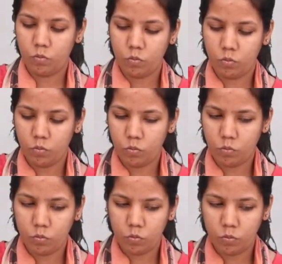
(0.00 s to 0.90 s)

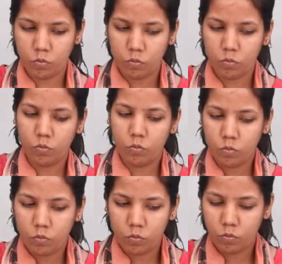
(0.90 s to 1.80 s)

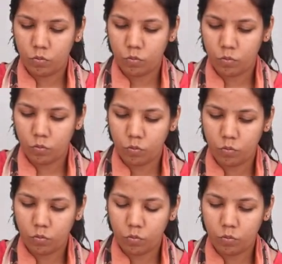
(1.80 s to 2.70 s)

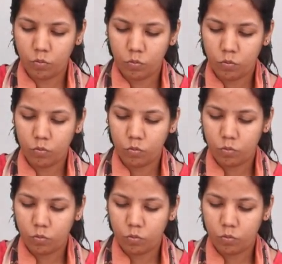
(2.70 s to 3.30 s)
No one is speaking in this clip.